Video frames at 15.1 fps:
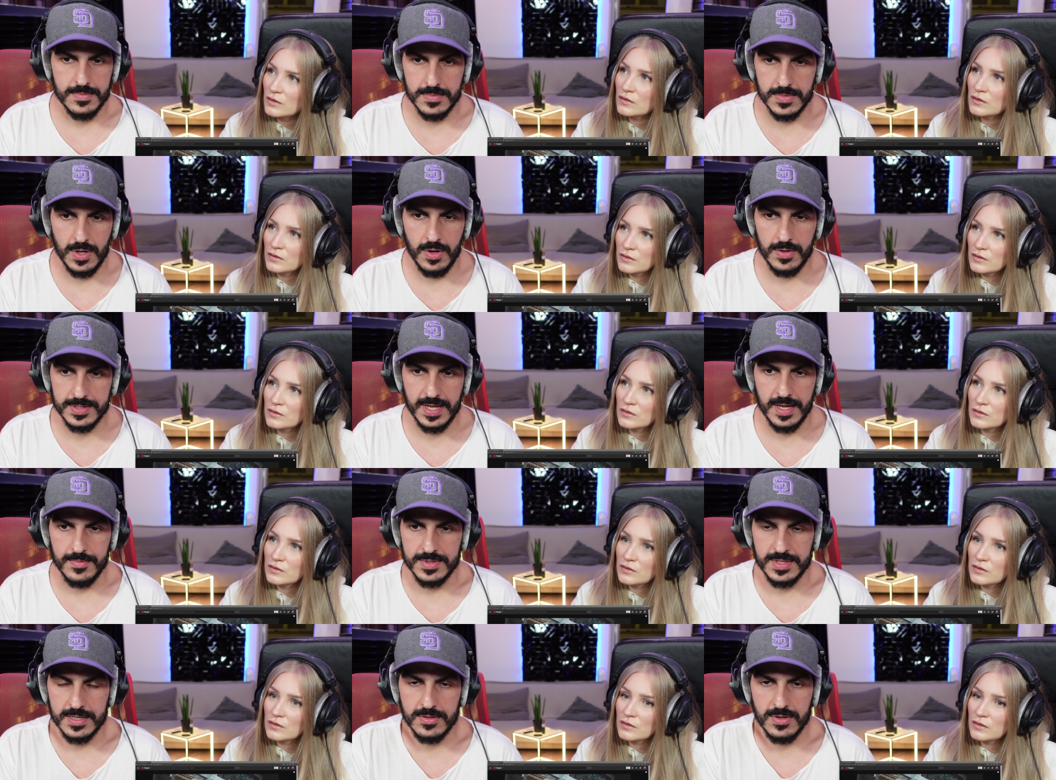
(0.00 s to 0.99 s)
Speaker 1: the whole time.
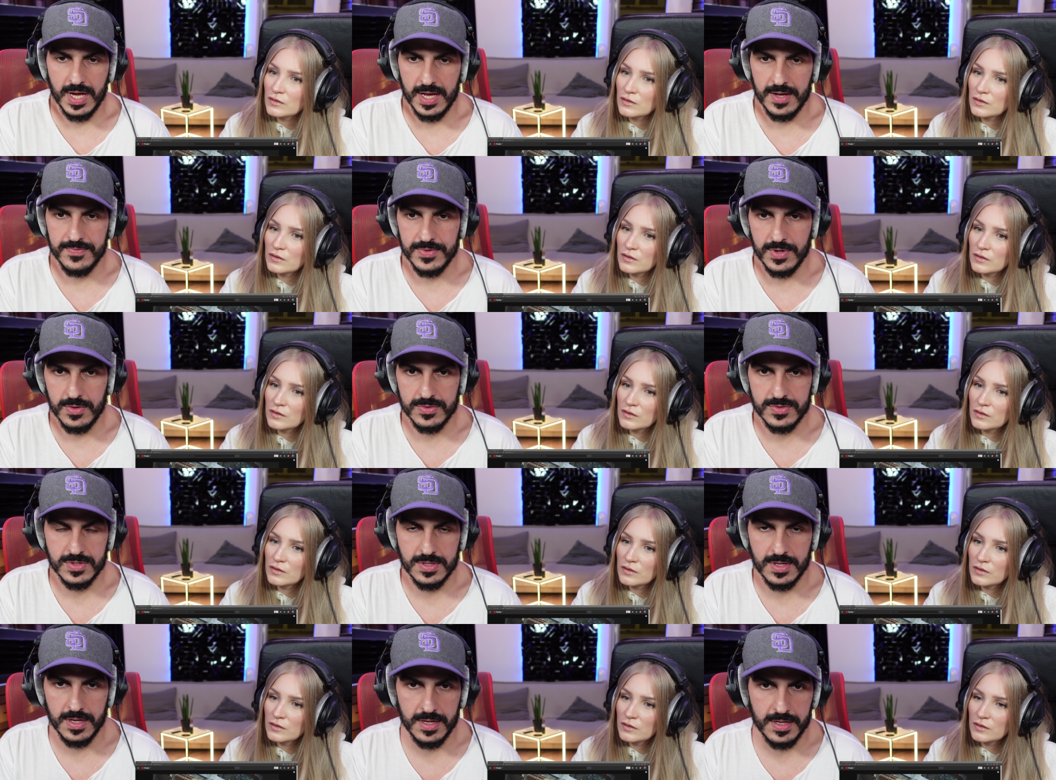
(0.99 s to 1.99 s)
And then you have
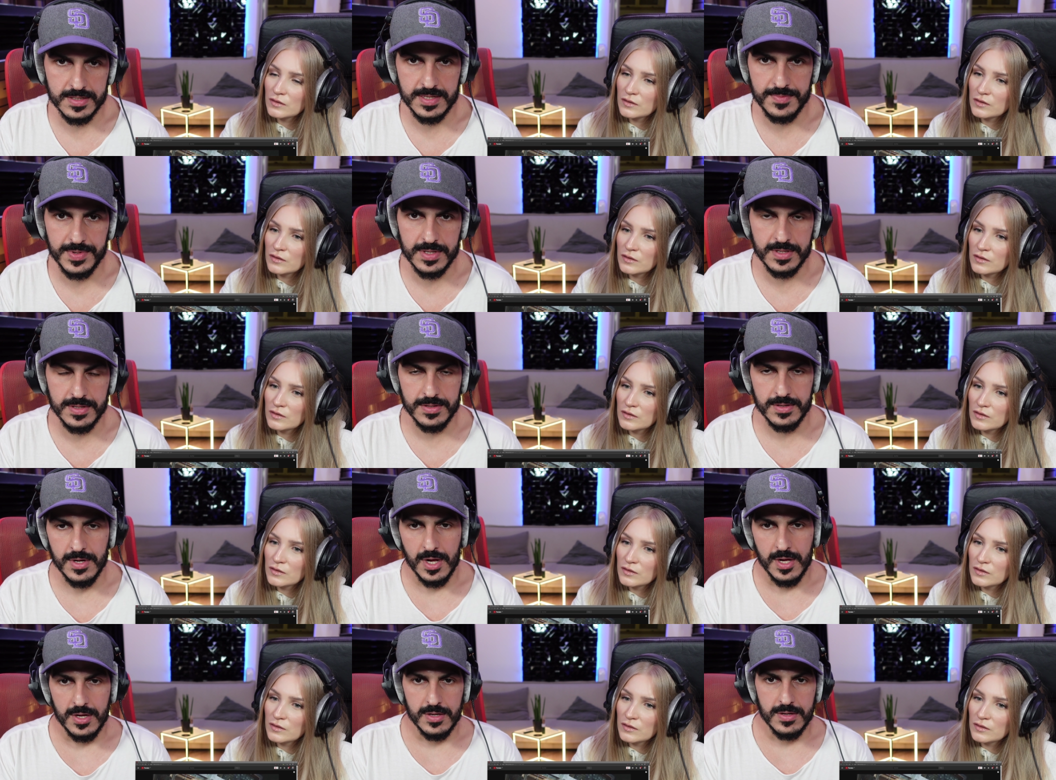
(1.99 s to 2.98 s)
those typical
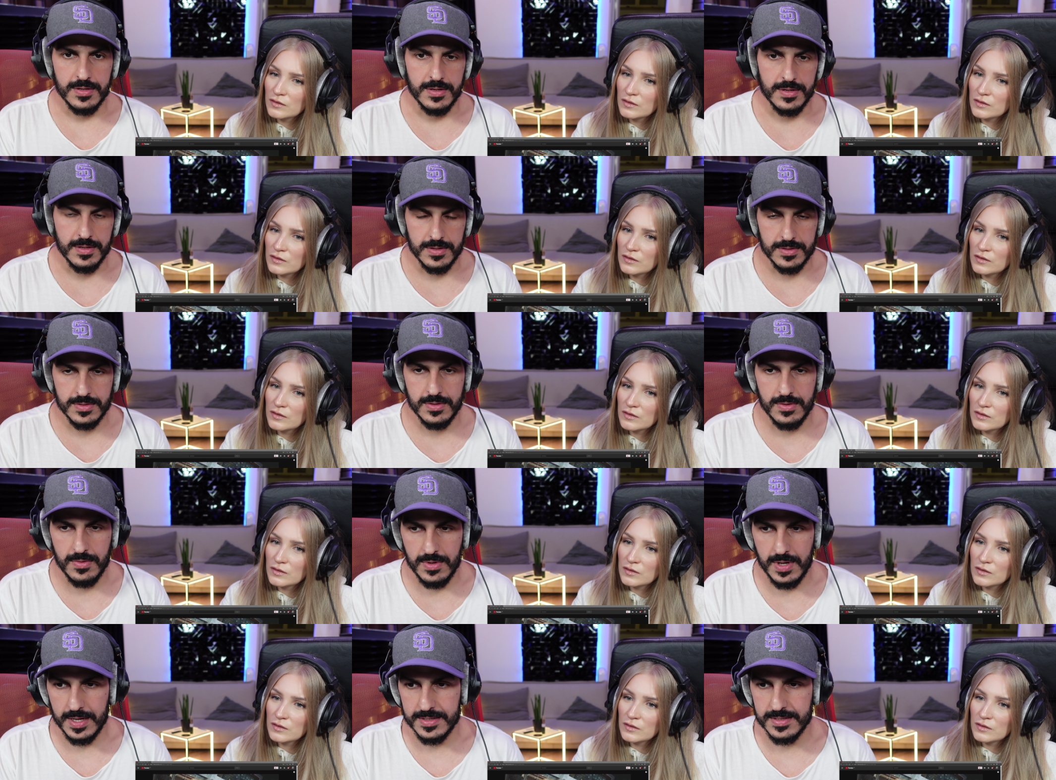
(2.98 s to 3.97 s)

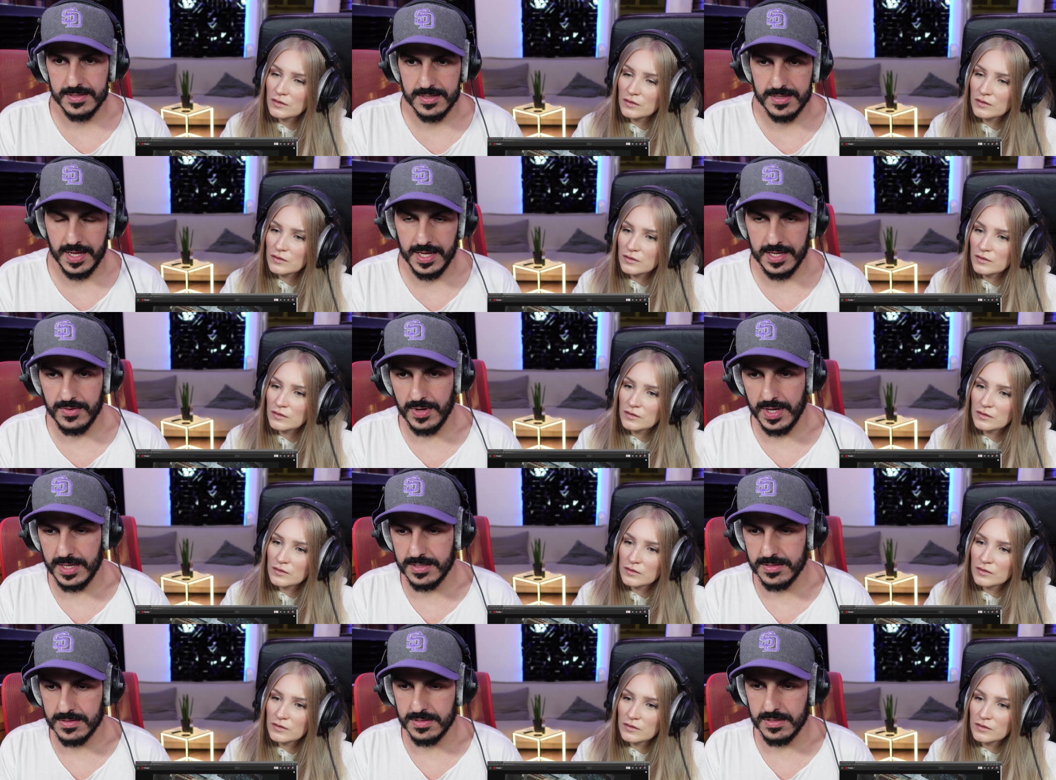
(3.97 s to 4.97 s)
Roland
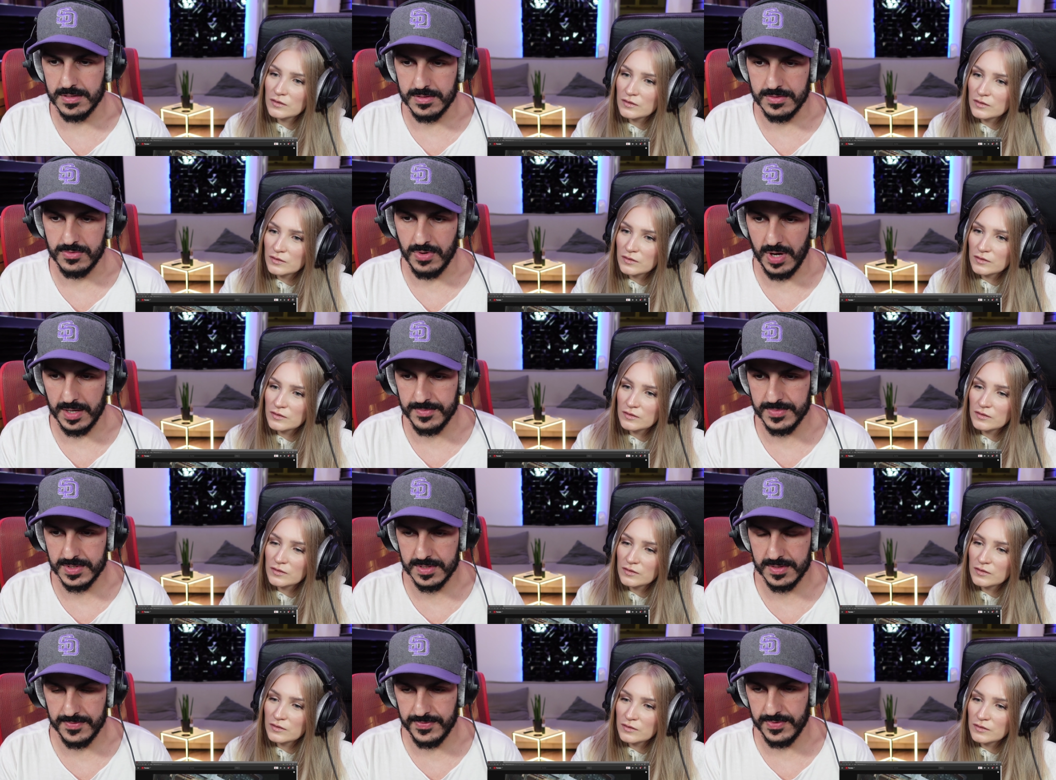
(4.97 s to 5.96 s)
808
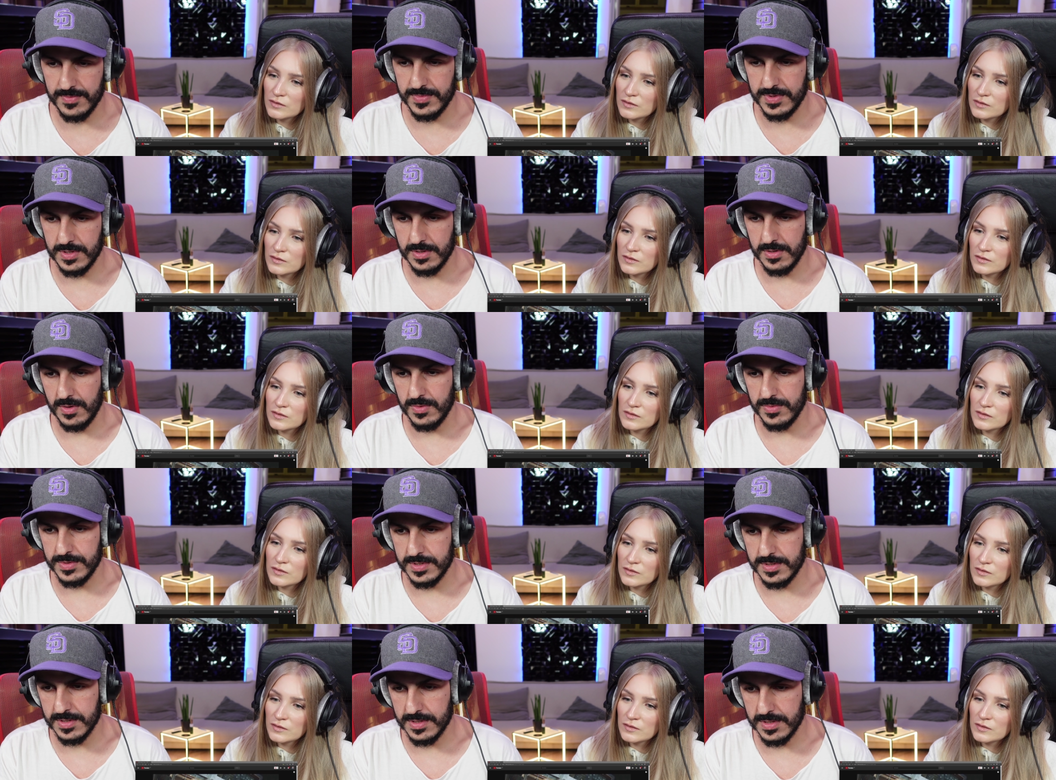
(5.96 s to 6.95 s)
drums from the
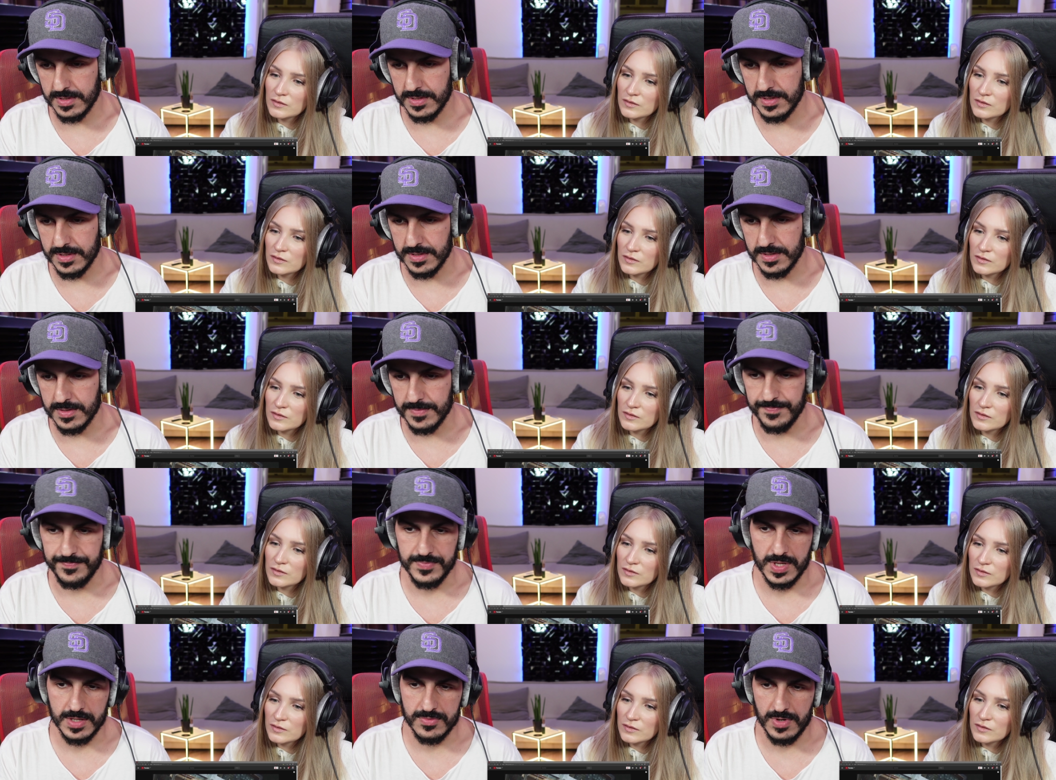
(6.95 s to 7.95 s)
old
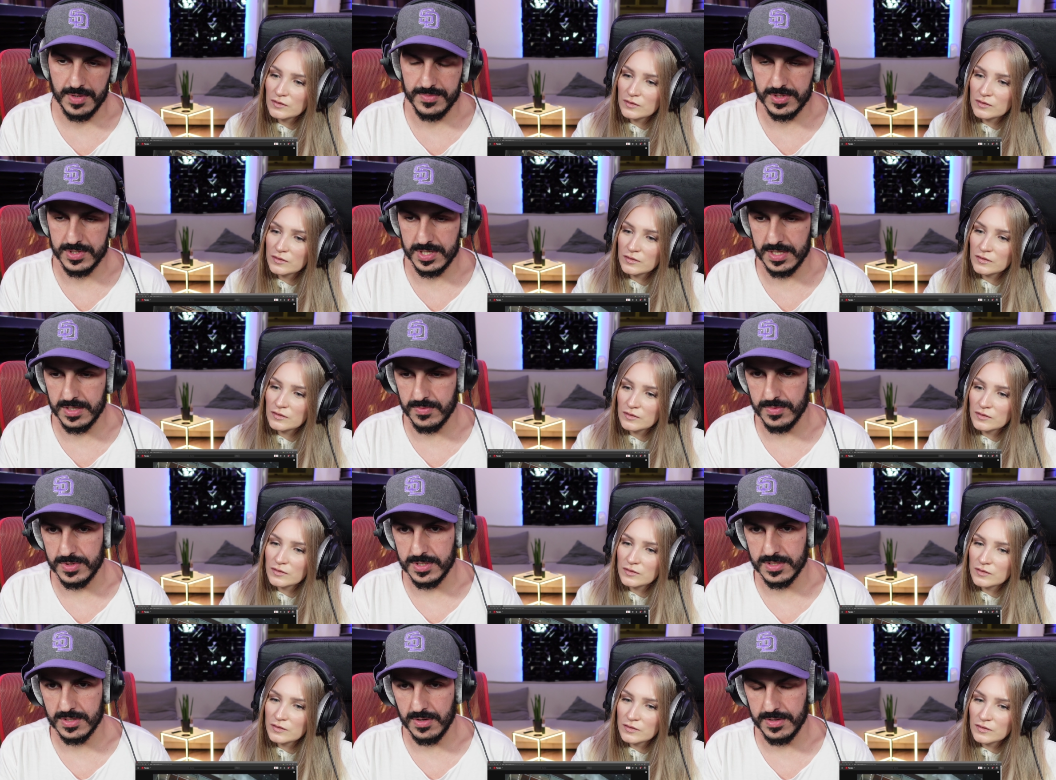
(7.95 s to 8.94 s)
drum machine,
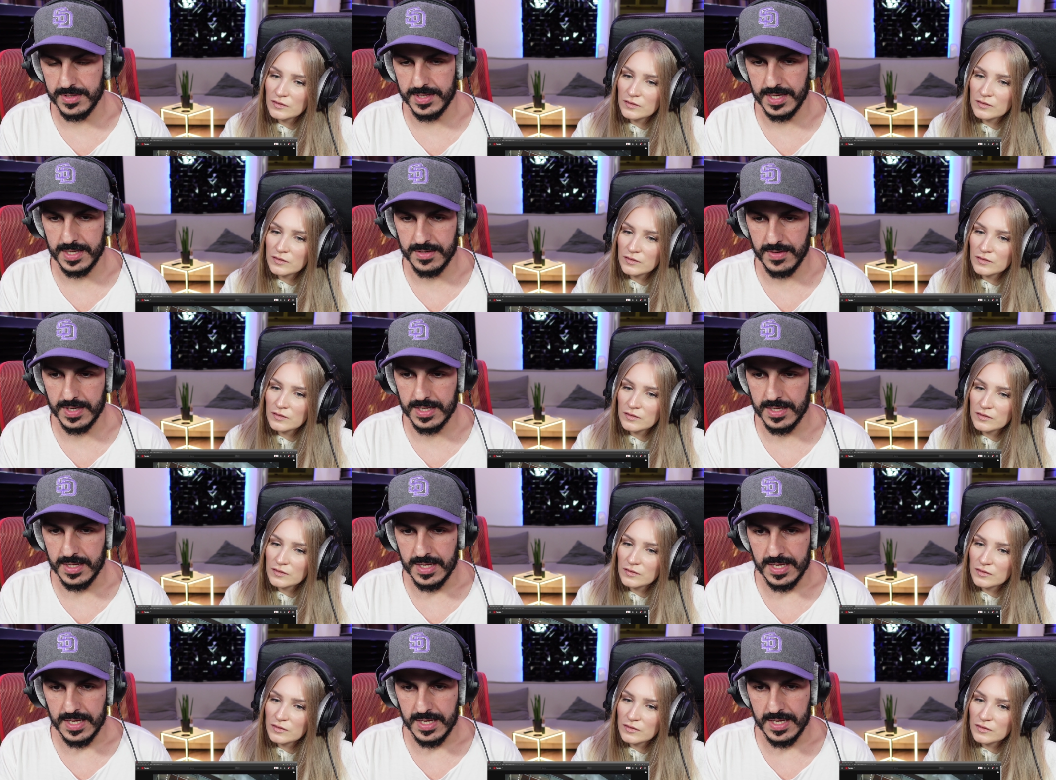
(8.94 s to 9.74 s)
which is called the 808,